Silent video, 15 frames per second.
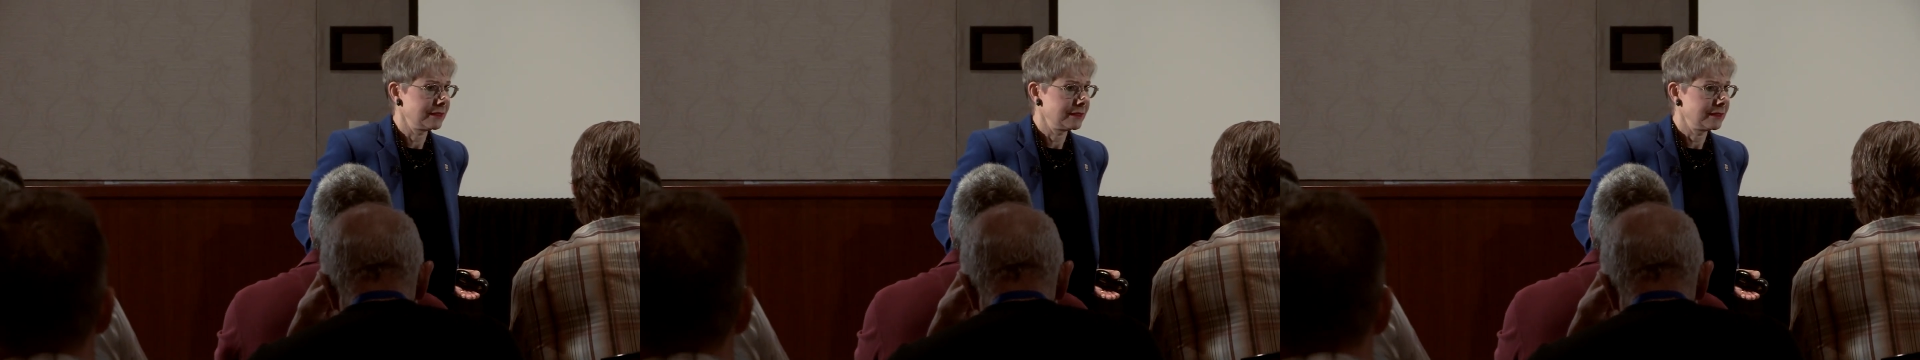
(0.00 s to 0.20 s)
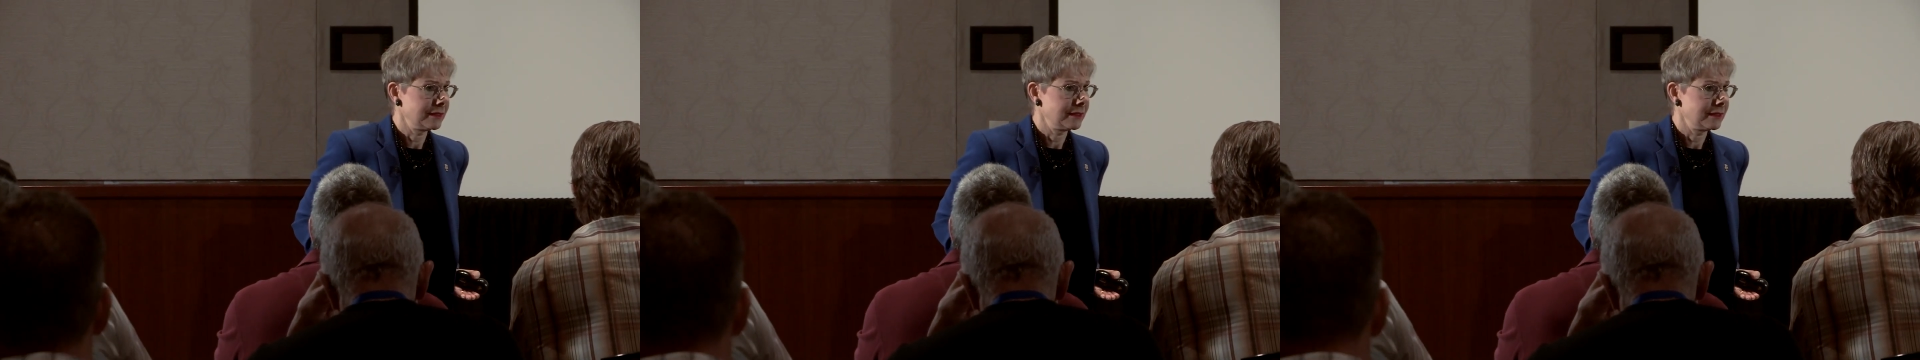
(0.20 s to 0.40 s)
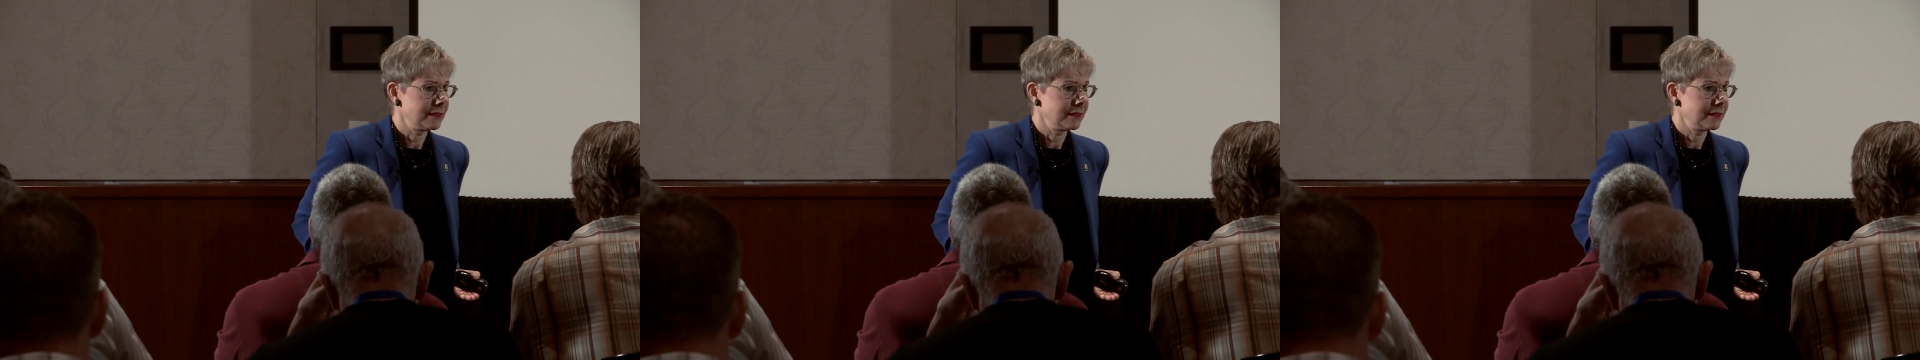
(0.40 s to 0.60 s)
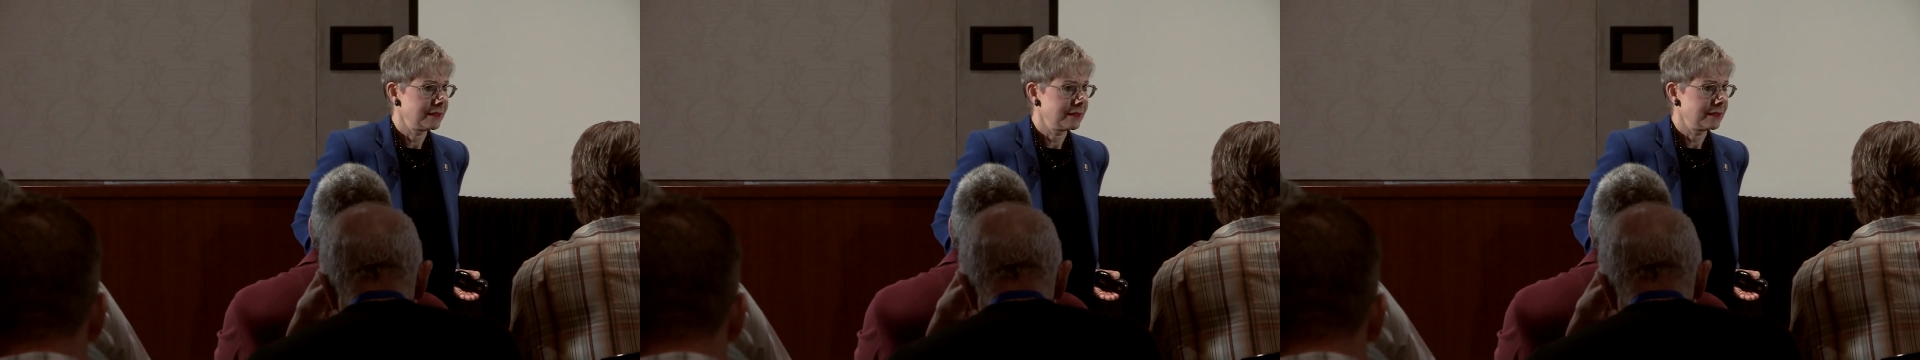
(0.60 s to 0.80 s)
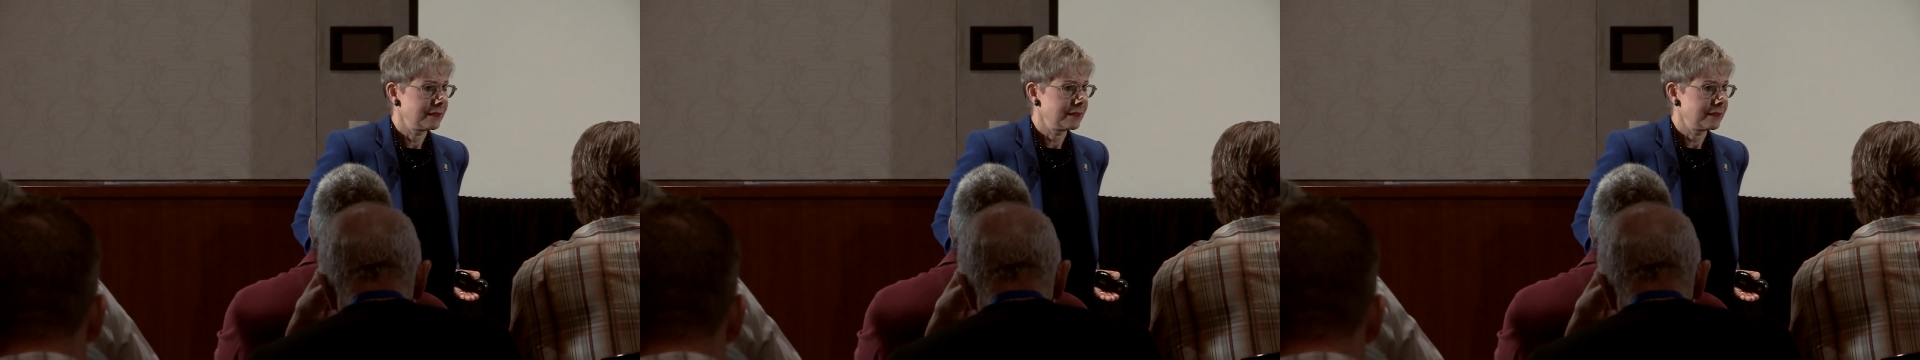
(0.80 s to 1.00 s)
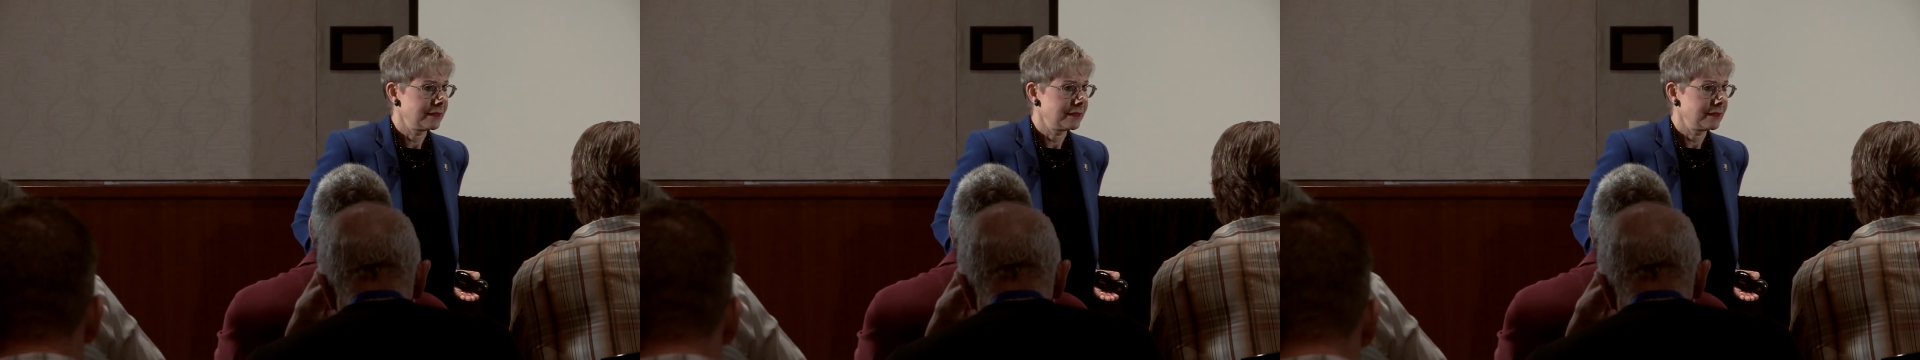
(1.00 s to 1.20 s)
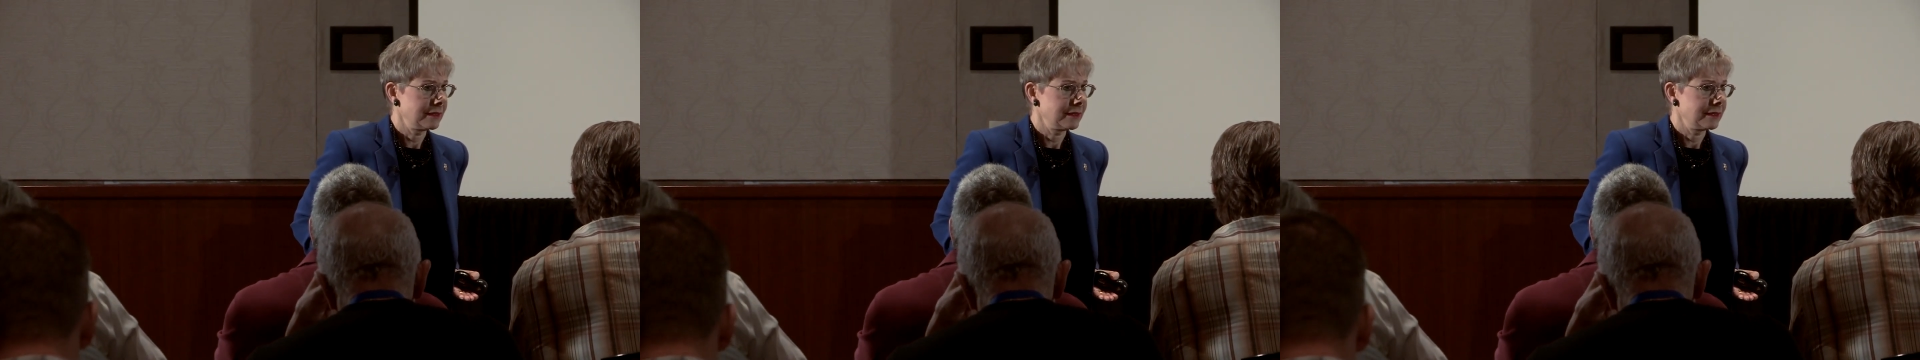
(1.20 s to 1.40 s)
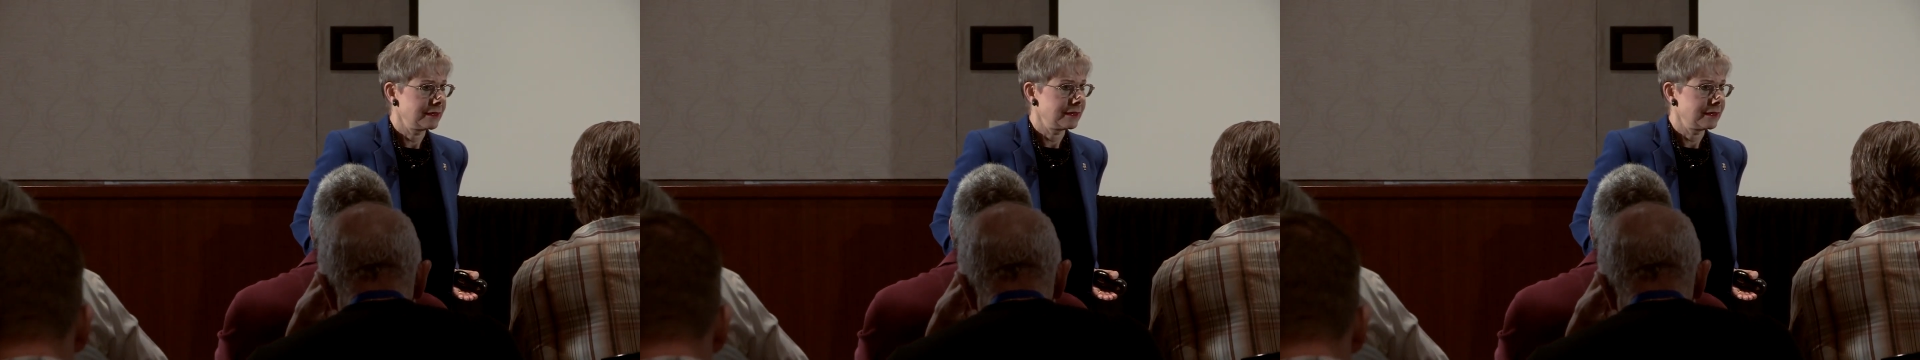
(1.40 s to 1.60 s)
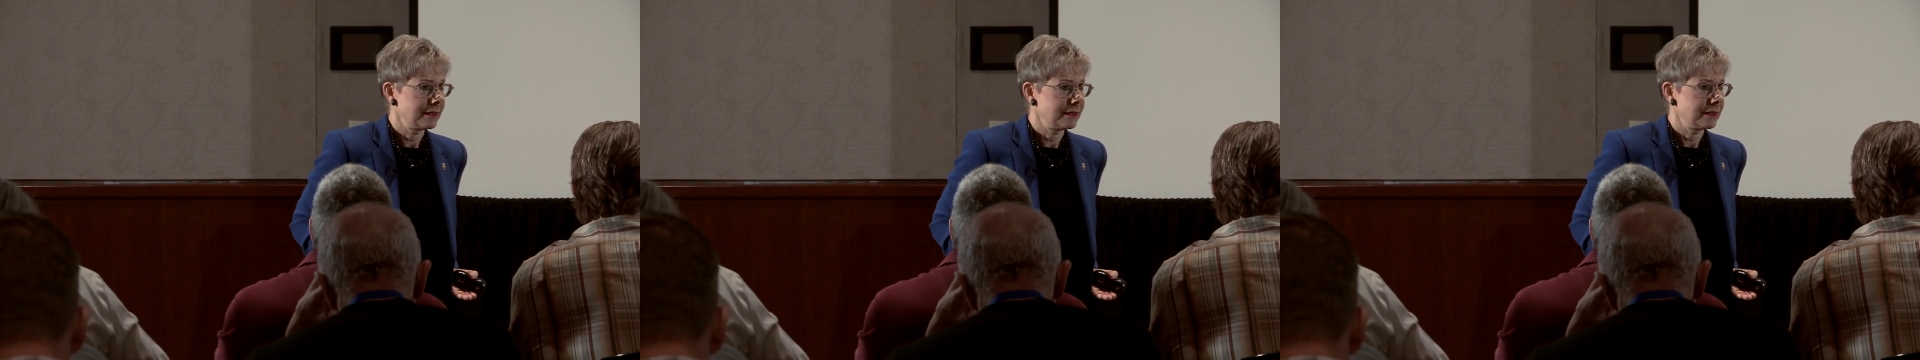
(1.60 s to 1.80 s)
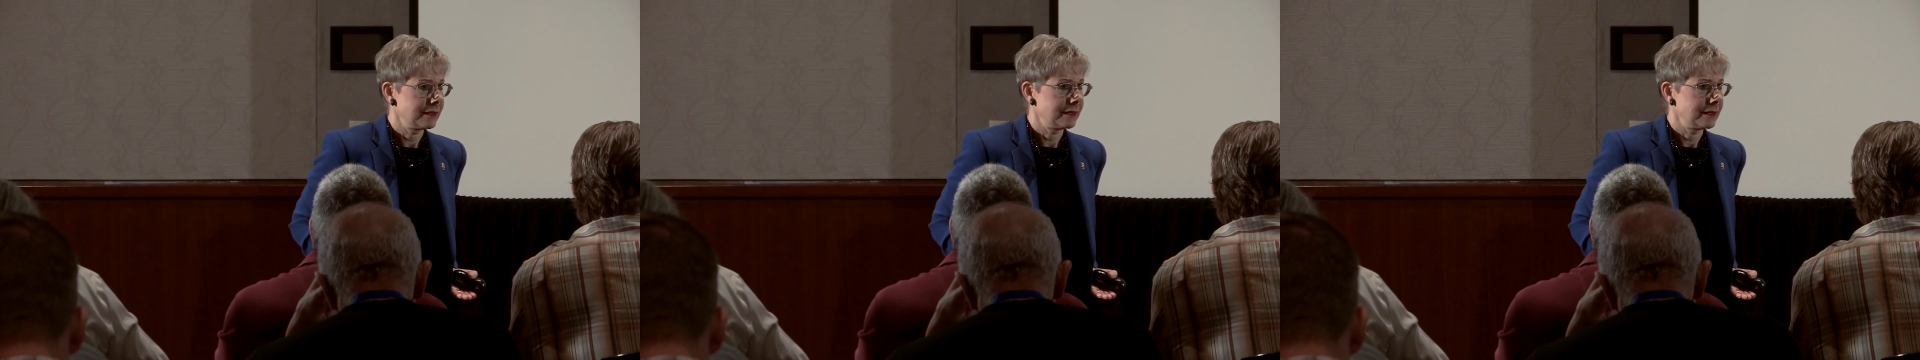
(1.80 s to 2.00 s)

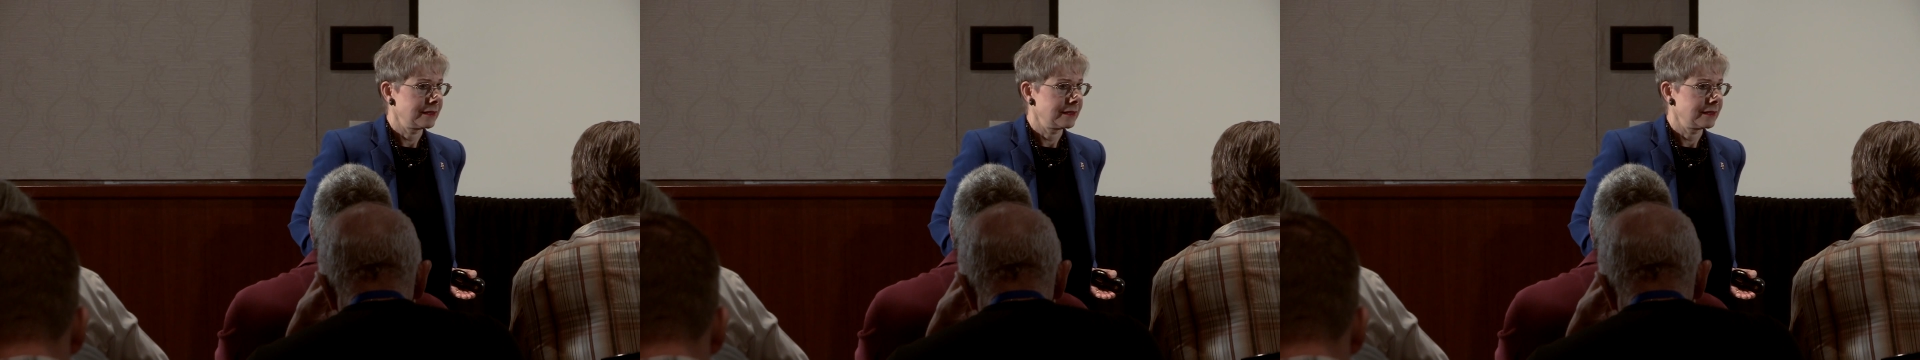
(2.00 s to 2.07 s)
(no one is talking)